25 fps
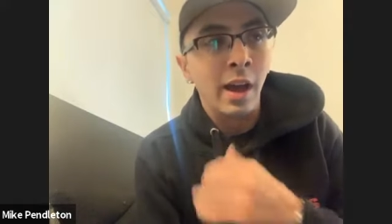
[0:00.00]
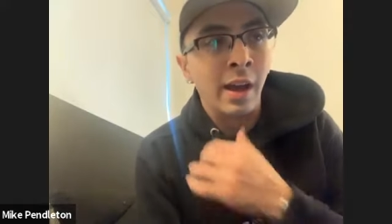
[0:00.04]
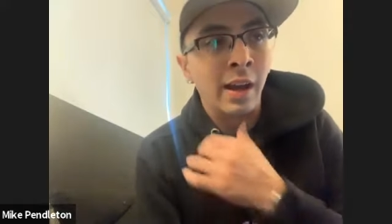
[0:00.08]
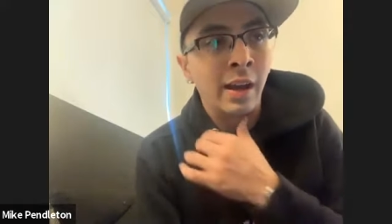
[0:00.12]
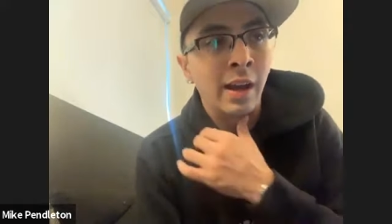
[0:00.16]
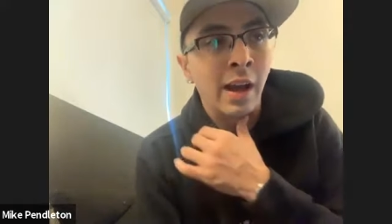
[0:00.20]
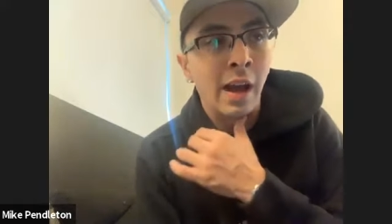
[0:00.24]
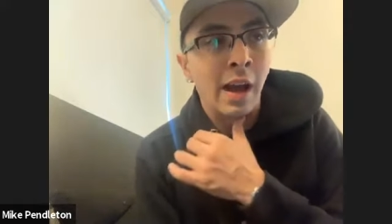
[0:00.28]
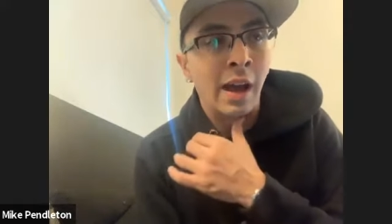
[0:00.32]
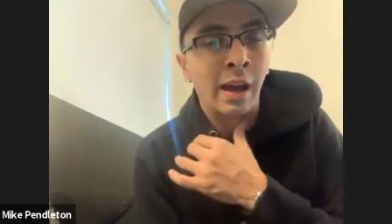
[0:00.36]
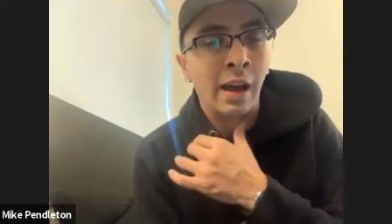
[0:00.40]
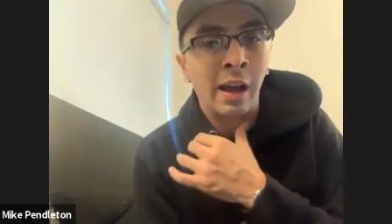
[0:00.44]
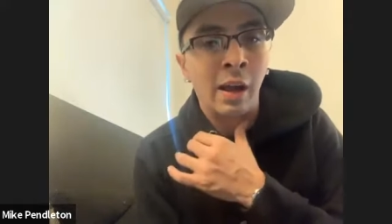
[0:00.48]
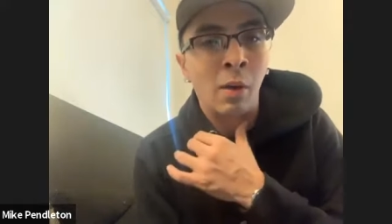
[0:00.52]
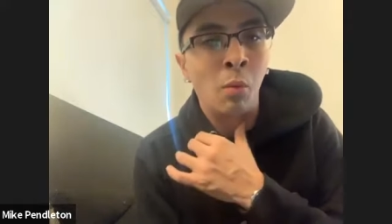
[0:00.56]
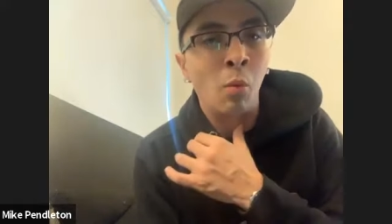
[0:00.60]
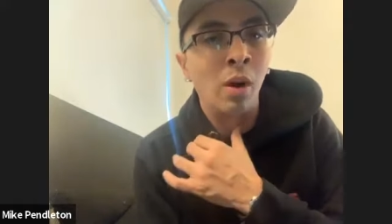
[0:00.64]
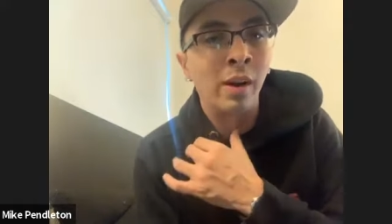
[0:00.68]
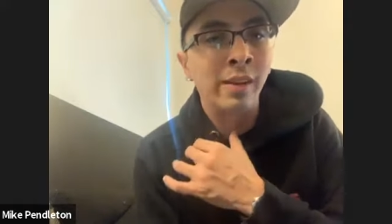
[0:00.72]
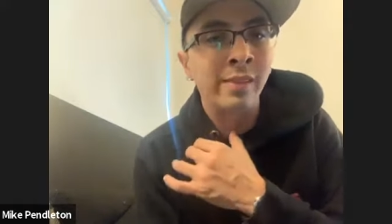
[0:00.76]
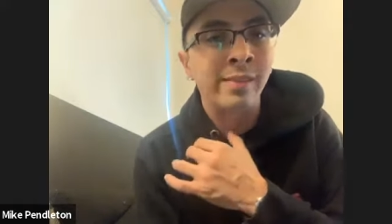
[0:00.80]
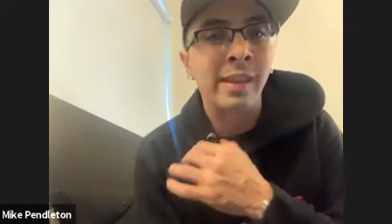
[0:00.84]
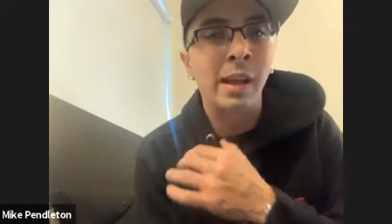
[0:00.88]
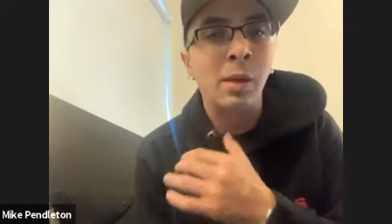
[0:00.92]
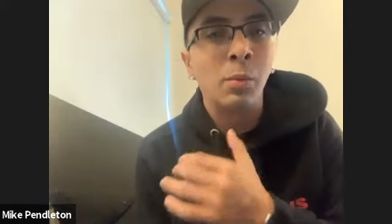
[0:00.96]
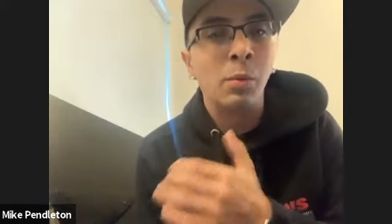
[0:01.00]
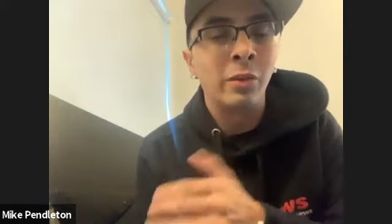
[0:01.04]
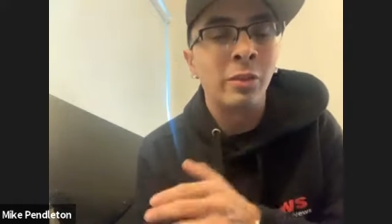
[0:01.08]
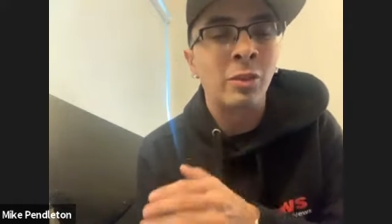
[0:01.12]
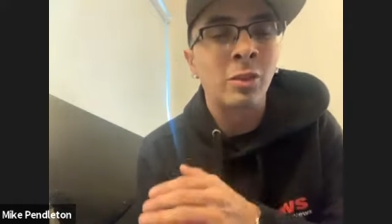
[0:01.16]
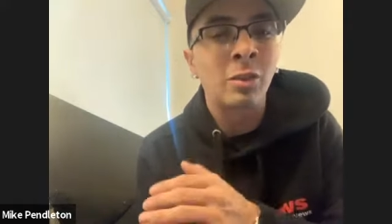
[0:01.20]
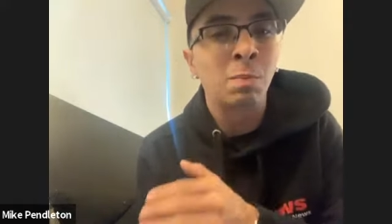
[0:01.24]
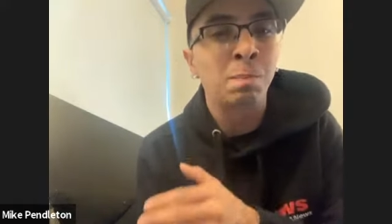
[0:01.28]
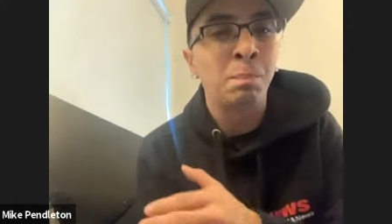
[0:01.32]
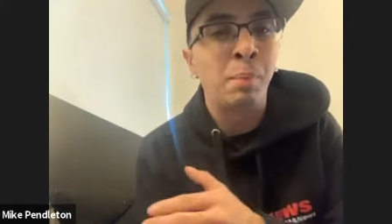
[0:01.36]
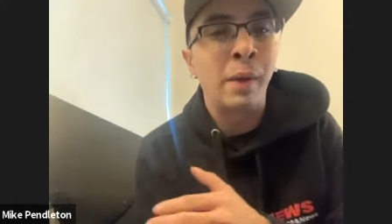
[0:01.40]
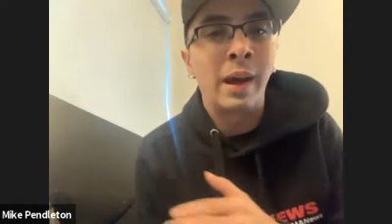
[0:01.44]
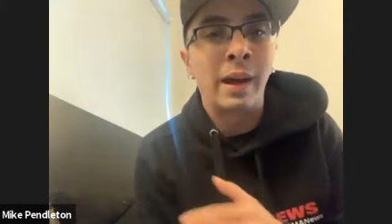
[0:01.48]
and I want to say
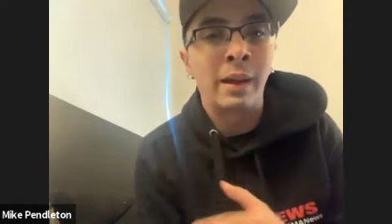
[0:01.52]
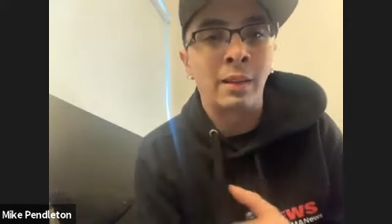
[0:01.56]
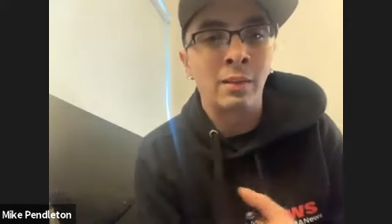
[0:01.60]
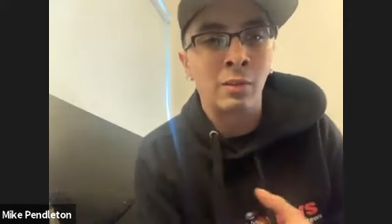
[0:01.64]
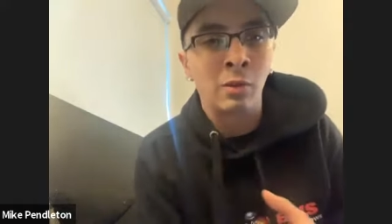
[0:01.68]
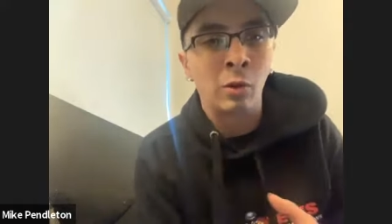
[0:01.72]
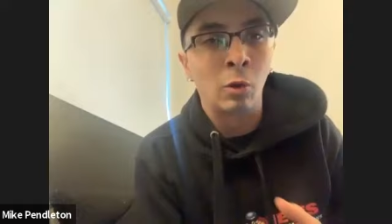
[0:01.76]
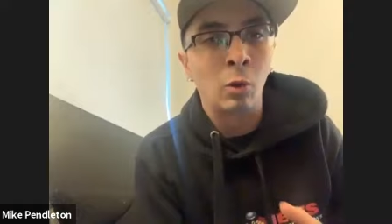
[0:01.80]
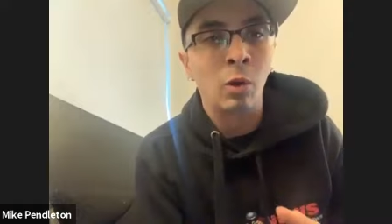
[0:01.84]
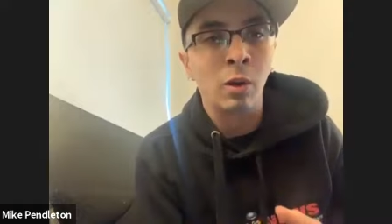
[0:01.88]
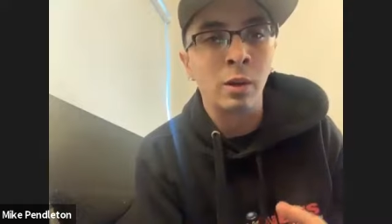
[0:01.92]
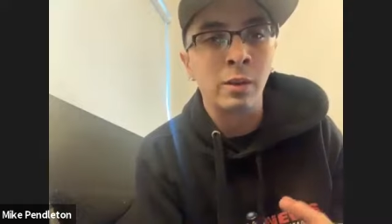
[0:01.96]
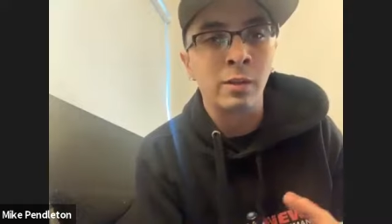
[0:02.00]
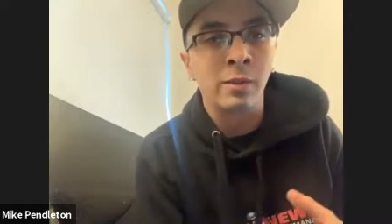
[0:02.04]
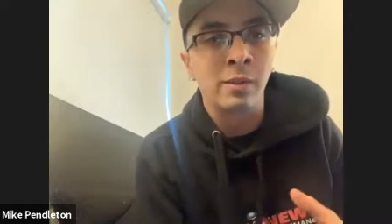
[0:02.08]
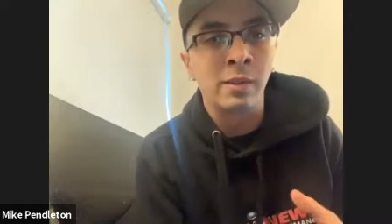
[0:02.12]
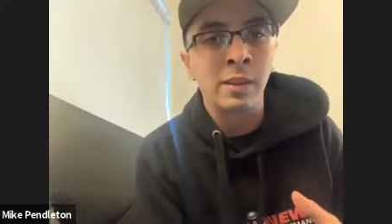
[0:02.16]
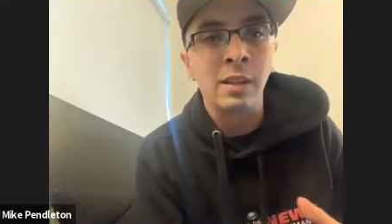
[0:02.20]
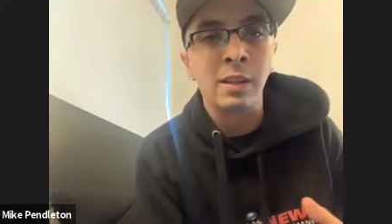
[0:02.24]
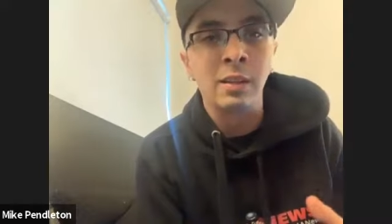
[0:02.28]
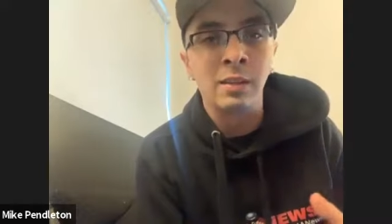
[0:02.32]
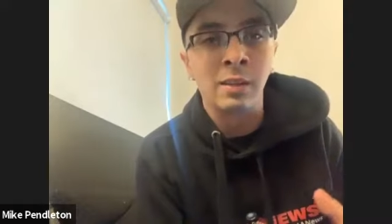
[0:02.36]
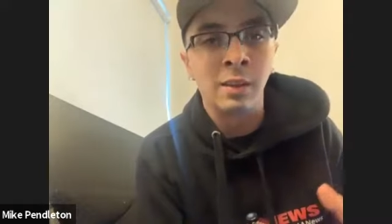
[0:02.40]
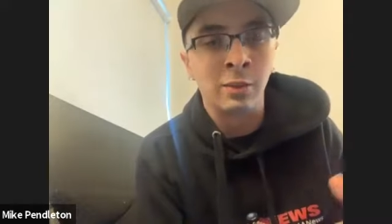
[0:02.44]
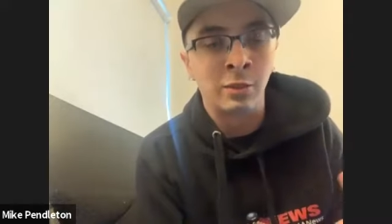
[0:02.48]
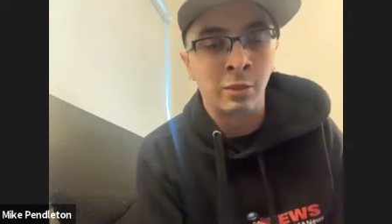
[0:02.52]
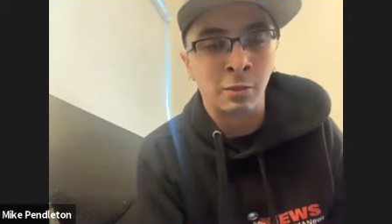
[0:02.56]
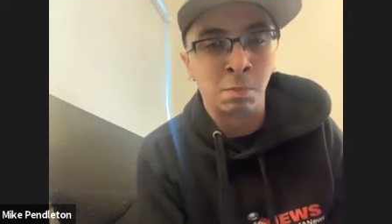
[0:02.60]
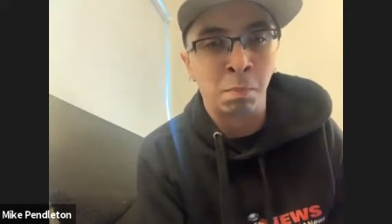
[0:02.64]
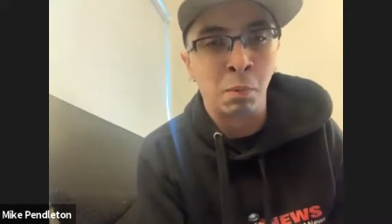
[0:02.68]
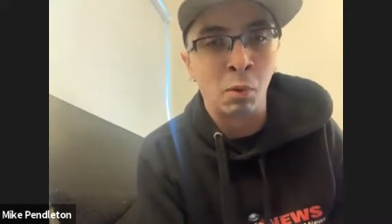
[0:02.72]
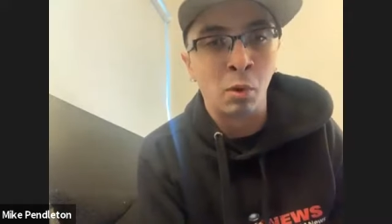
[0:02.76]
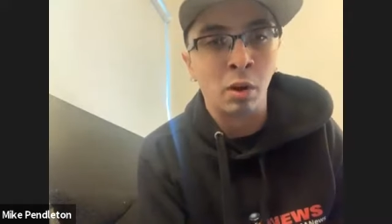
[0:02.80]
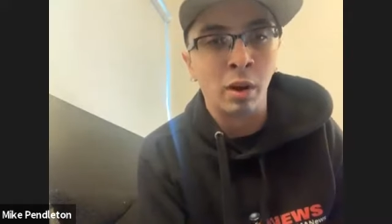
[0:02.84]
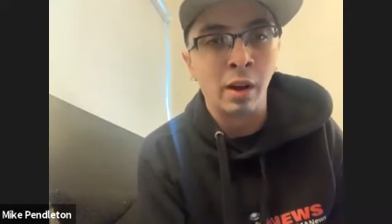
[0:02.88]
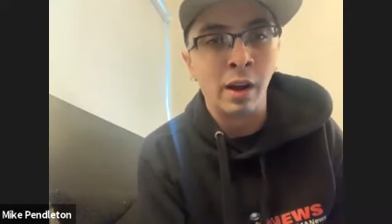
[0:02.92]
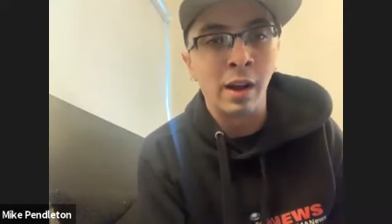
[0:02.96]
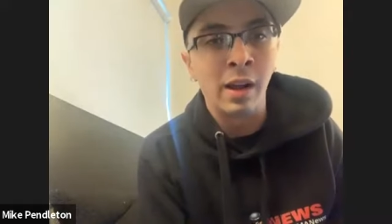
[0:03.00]
respect towards the
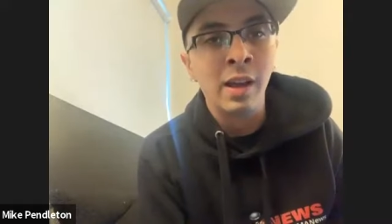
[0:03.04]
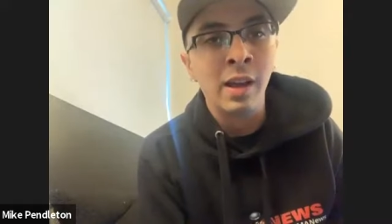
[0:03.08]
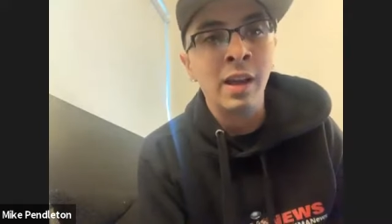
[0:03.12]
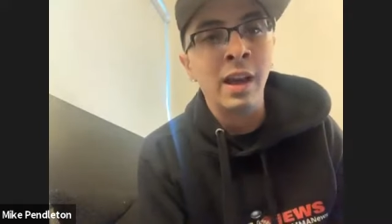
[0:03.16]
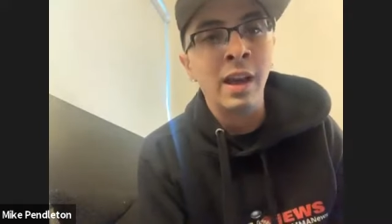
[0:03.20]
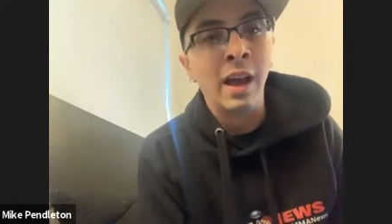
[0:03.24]
sport.